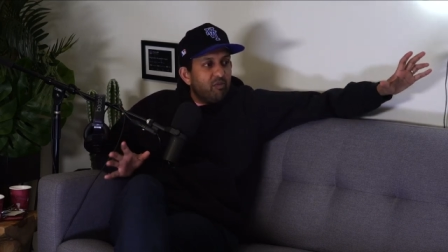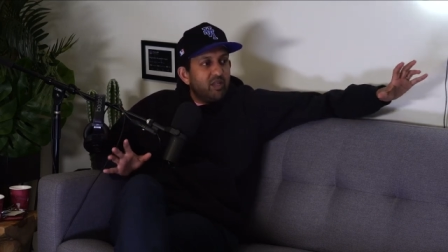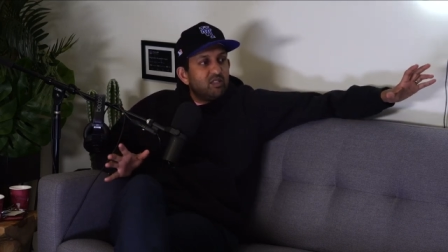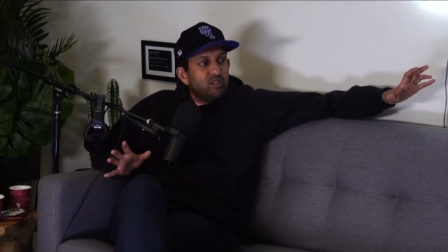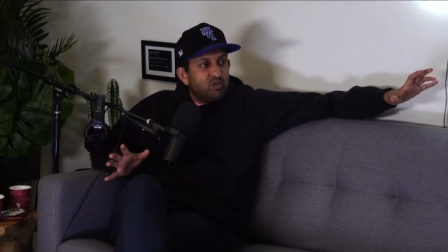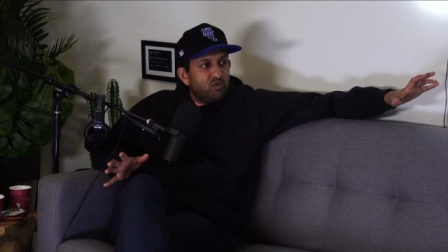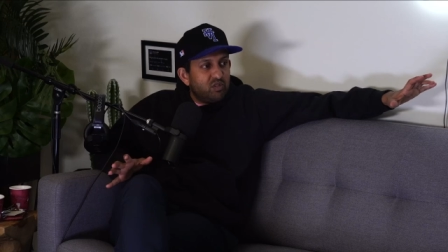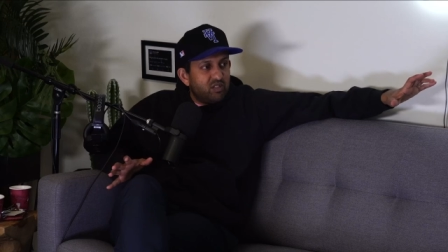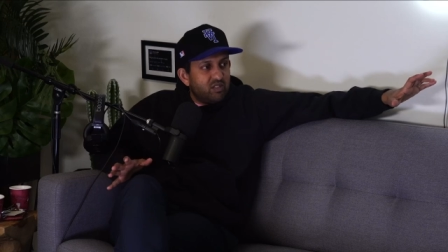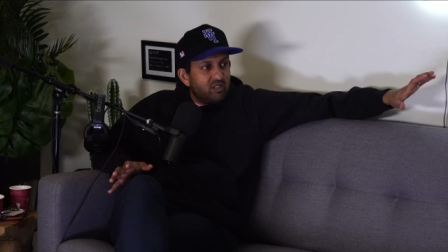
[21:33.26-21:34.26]
from
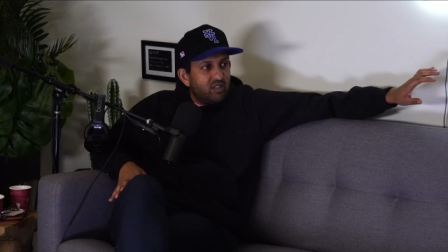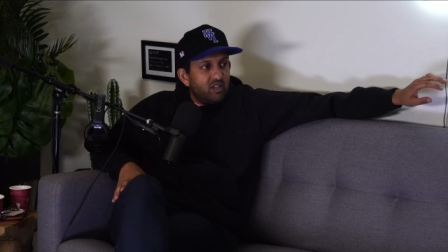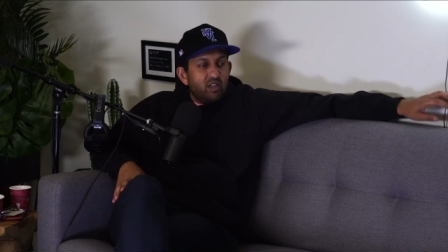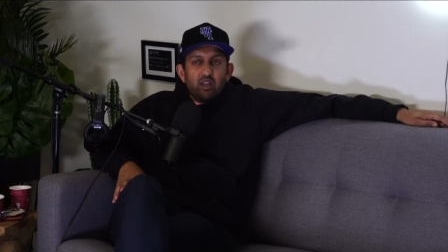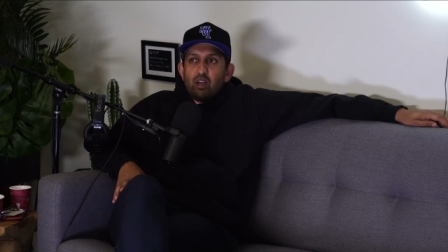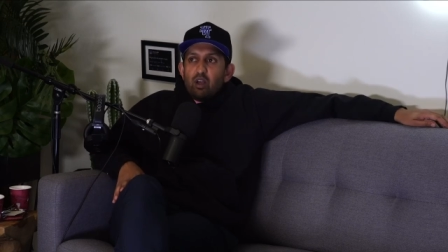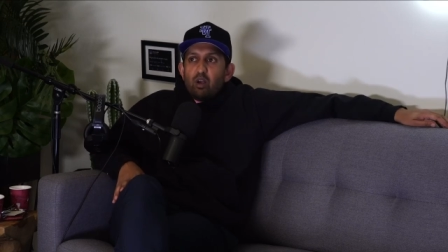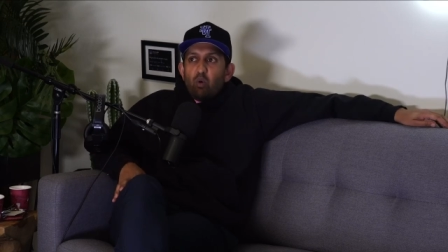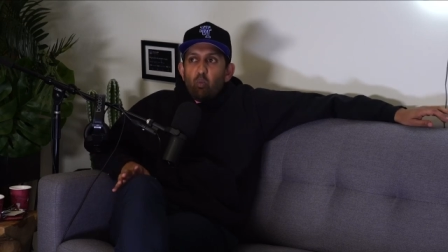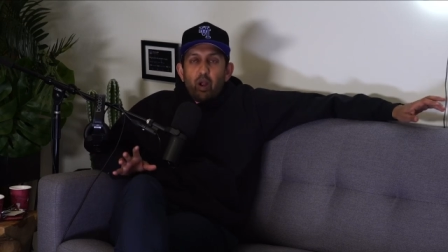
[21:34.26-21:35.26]
institutions. Healthy people?
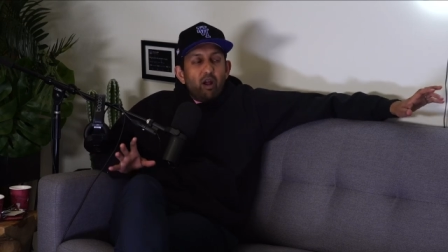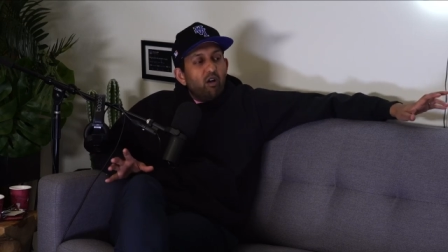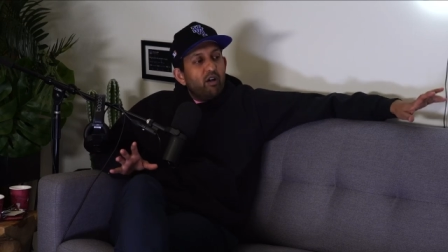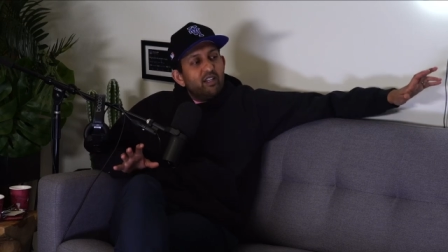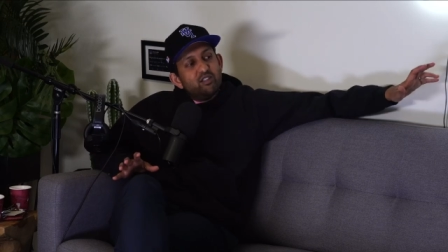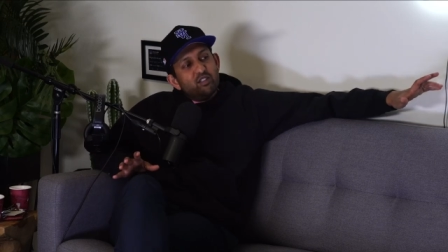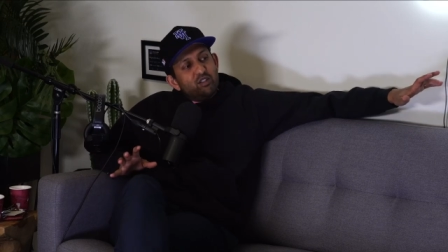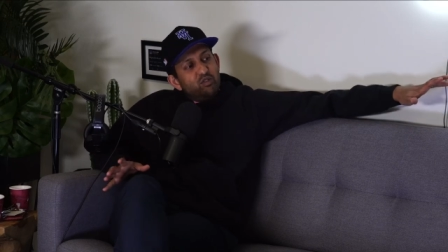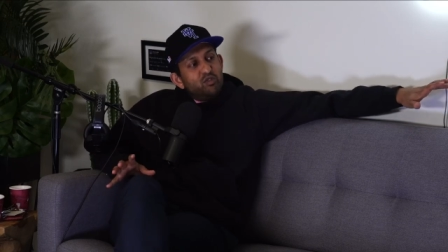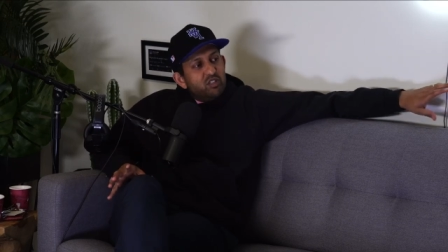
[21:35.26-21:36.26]
Where are
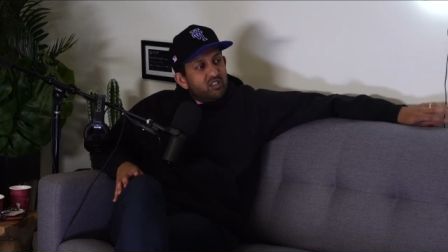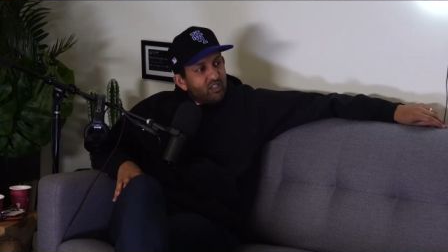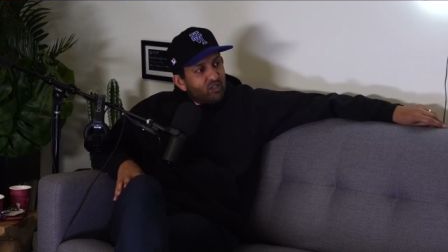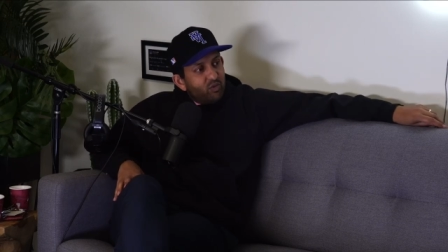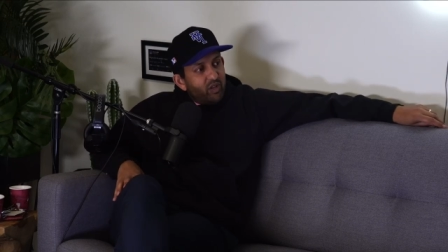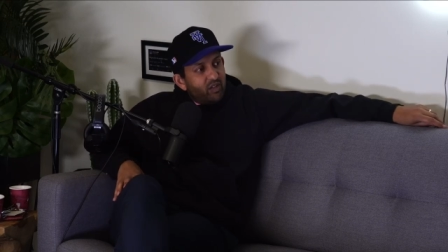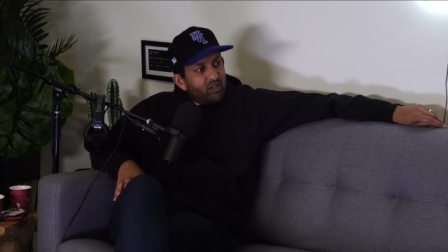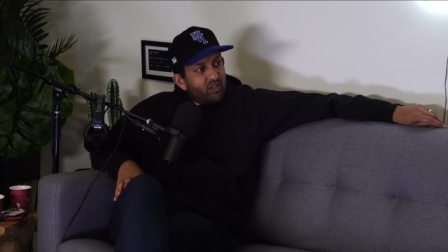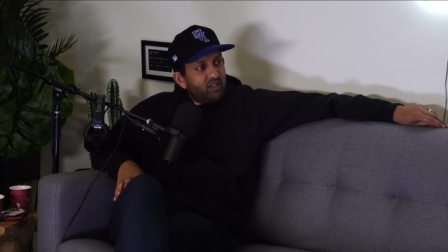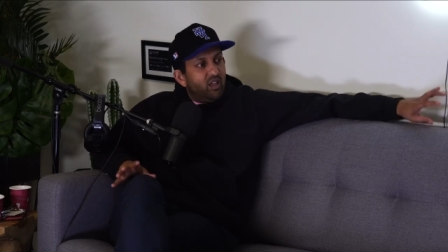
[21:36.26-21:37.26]
institutions situated?
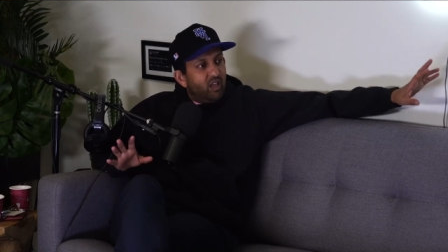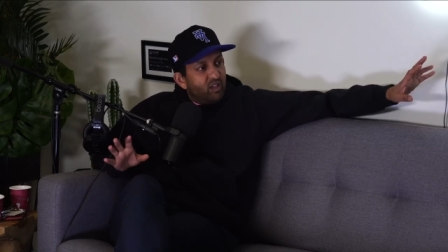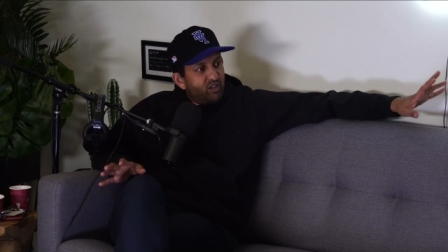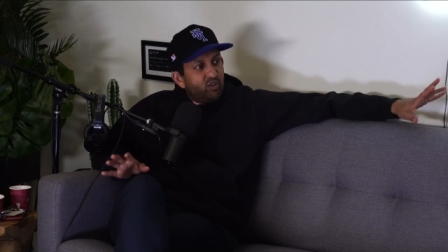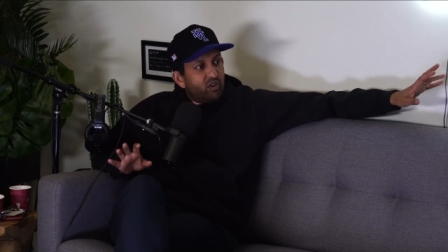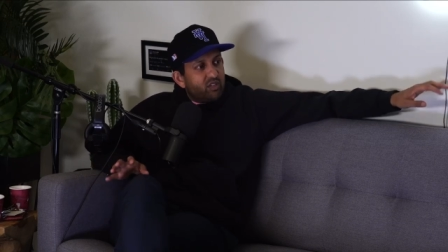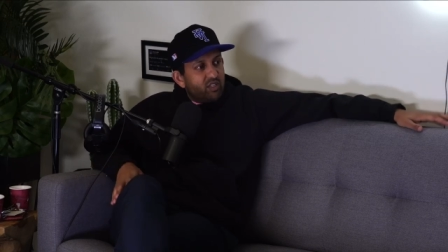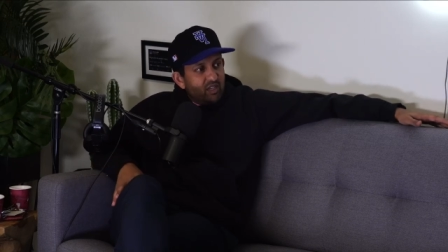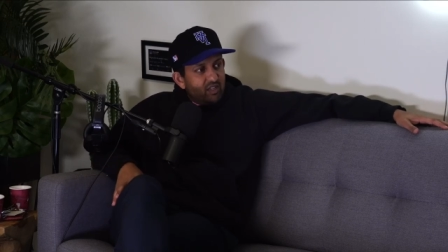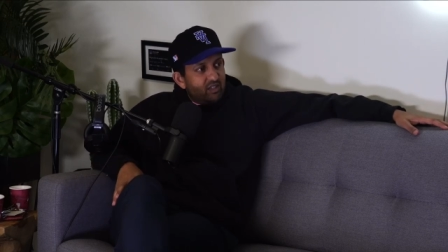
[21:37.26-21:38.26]
New York
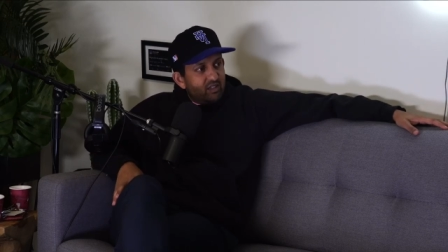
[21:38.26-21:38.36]
City.